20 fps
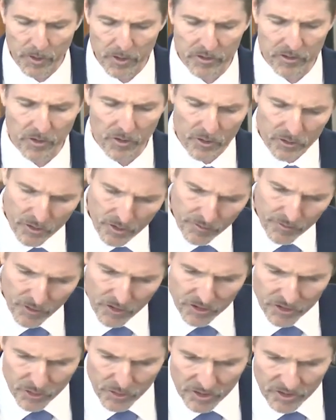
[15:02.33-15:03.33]
But so those are the
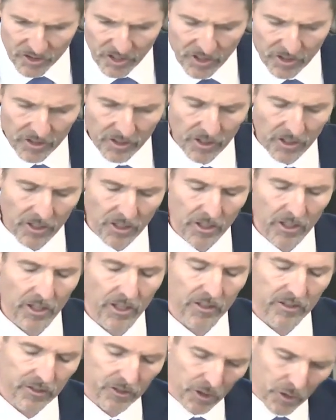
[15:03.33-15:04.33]
first two
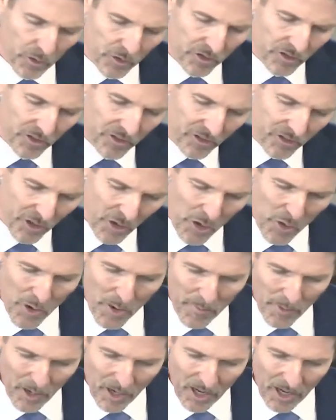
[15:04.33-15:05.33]
excuses. Who
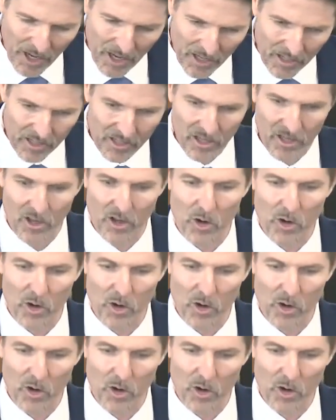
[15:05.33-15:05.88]
am I?